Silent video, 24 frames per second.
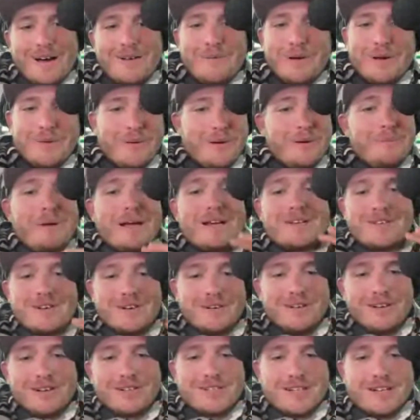We want to make
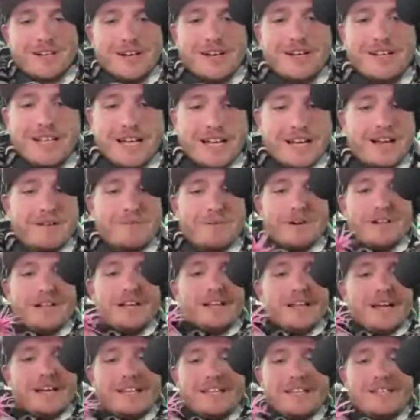sure it looks good. Like, I
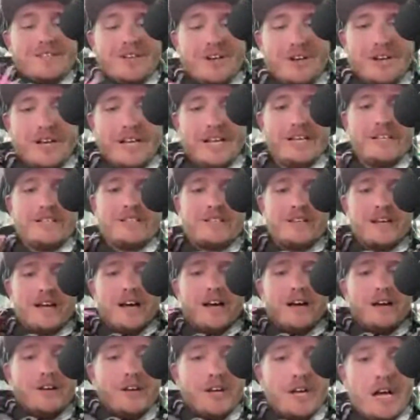really like these hoodies.
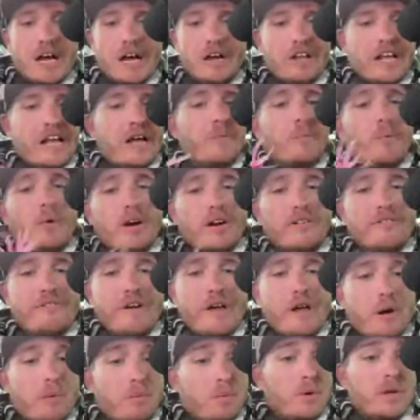I only had one
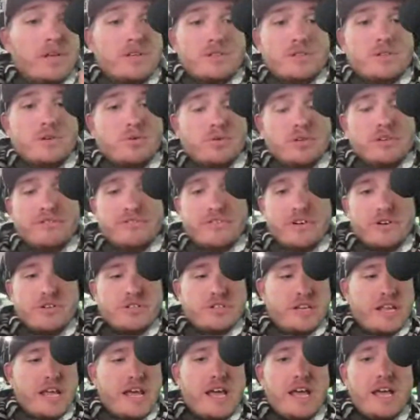available and it sold the
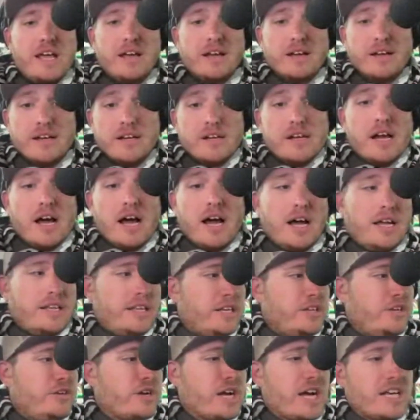first day. And
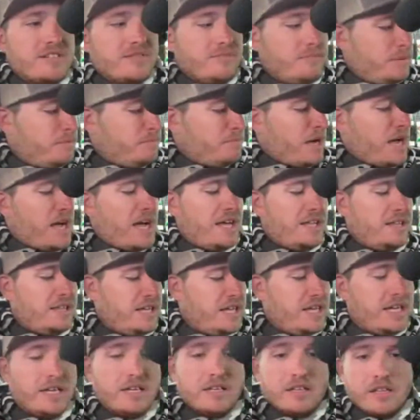then you guys have been buying
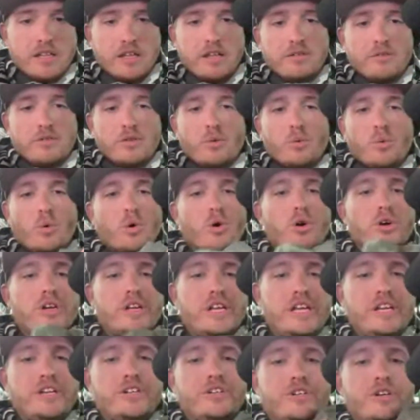the Wart
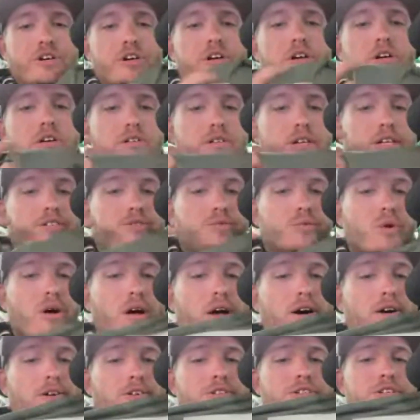t-shirt as
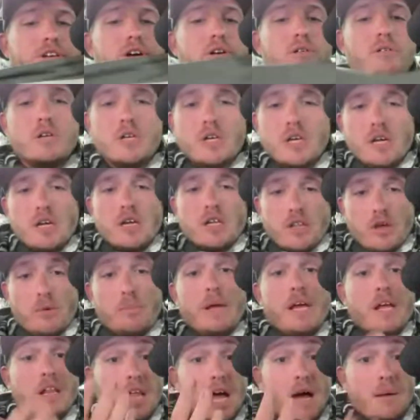well, so there'll
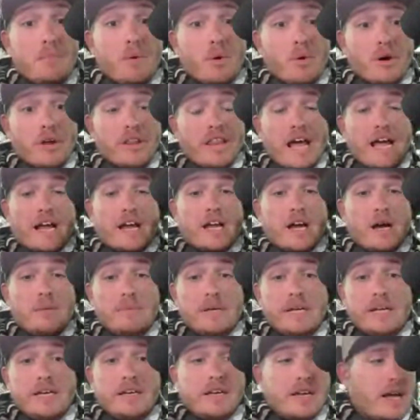be a lot more of that
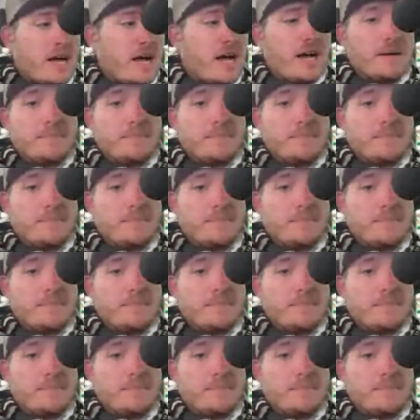coming.